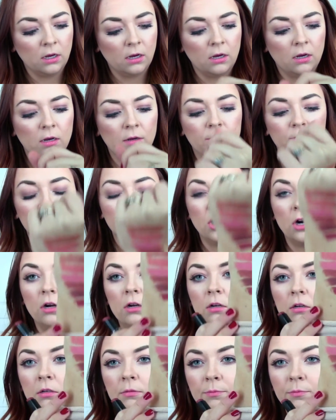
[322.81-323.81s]
um,
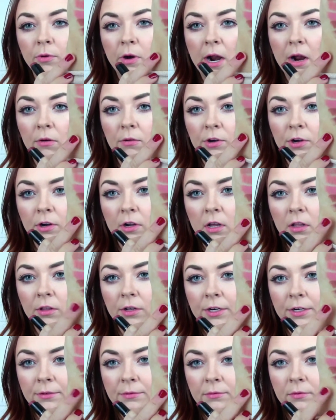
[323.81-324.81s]
dark browner
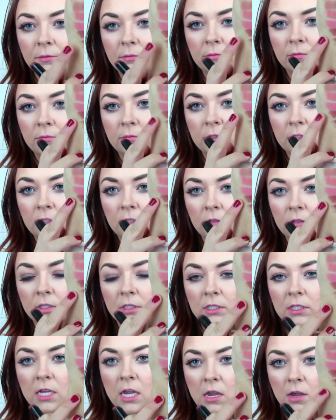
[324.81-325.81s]
color, so you
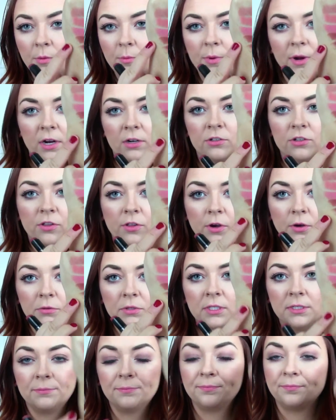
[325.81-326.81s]
can see compared to
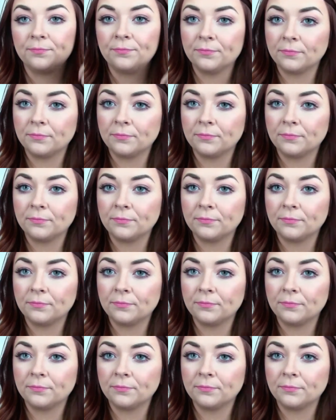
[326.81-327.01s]
those.